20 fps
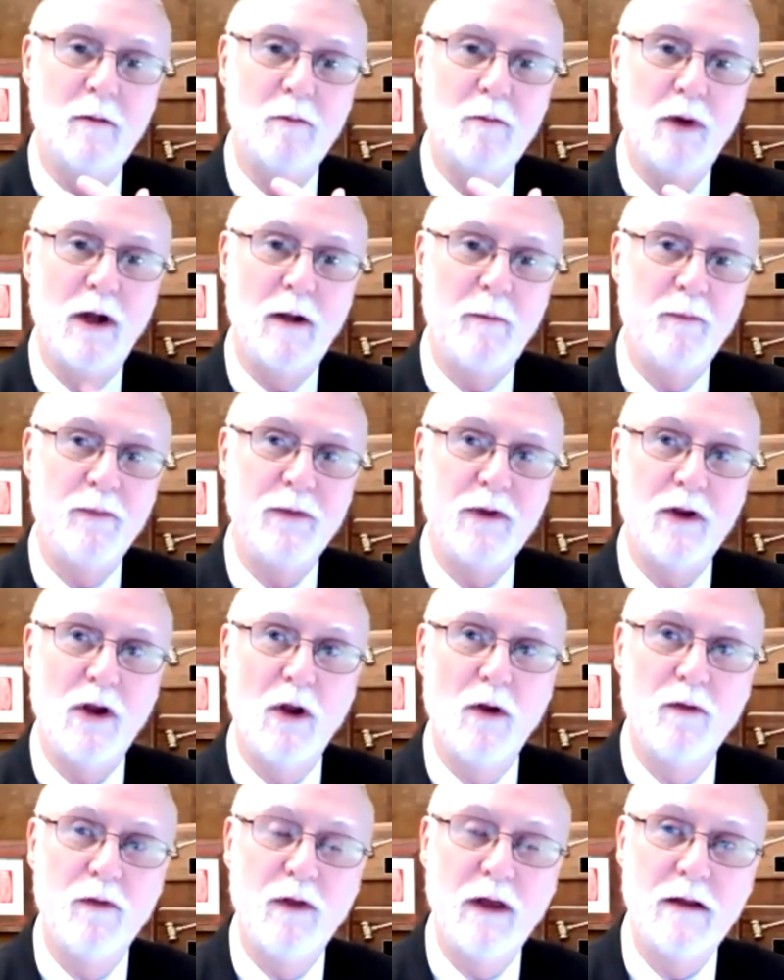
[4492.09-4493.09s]
But
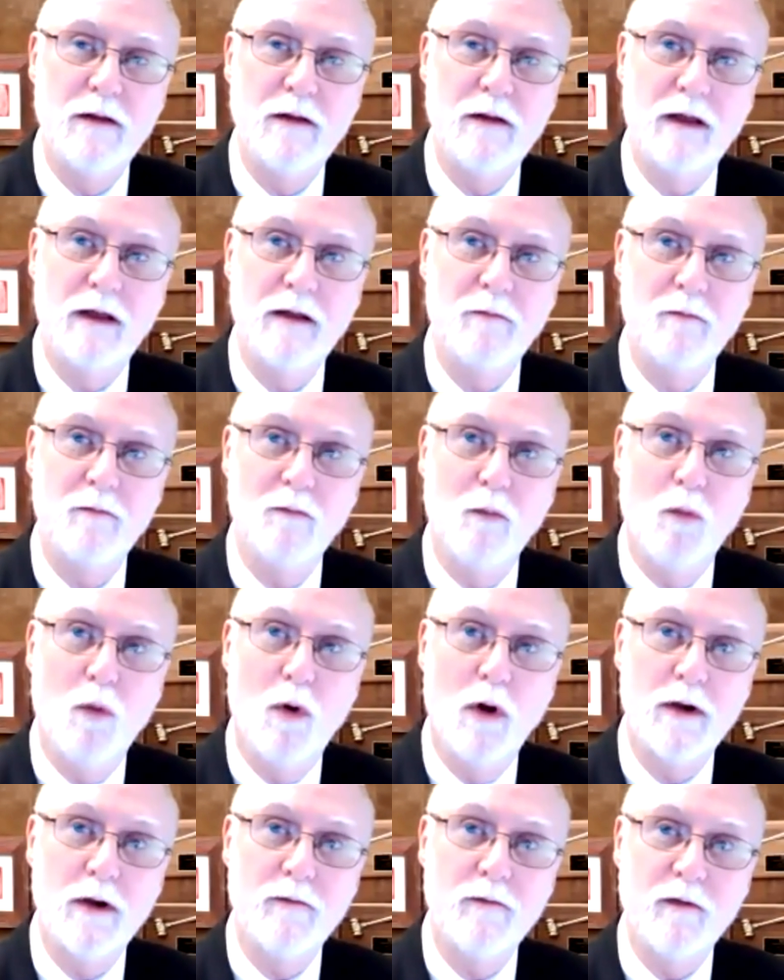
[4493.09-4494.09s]
that
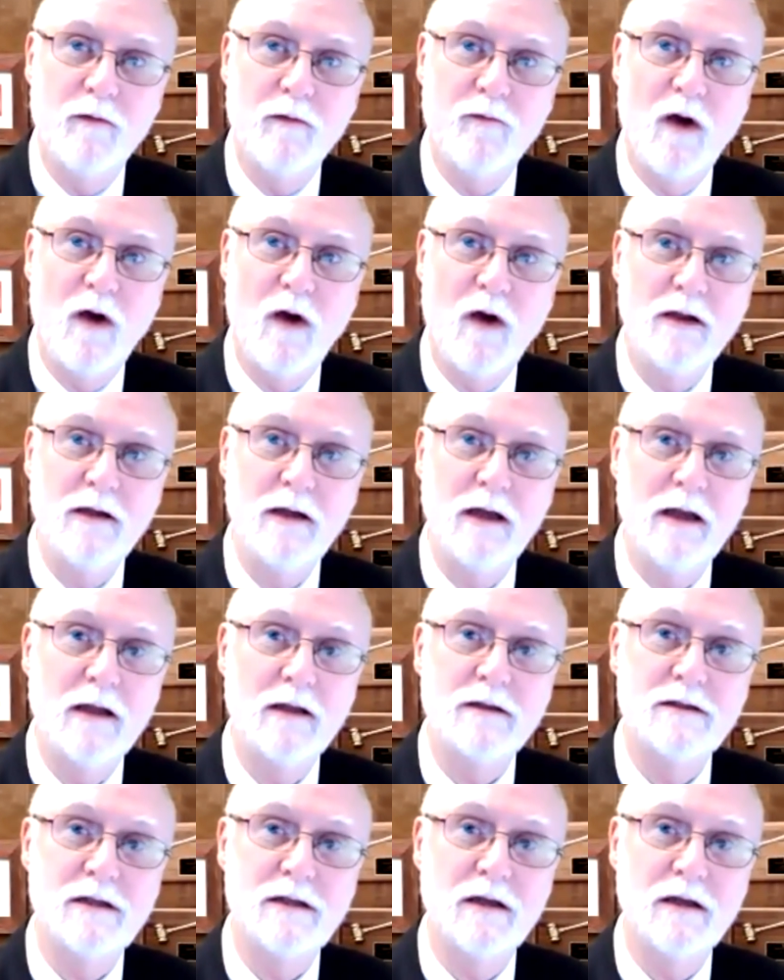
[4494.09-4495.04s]
one of the findings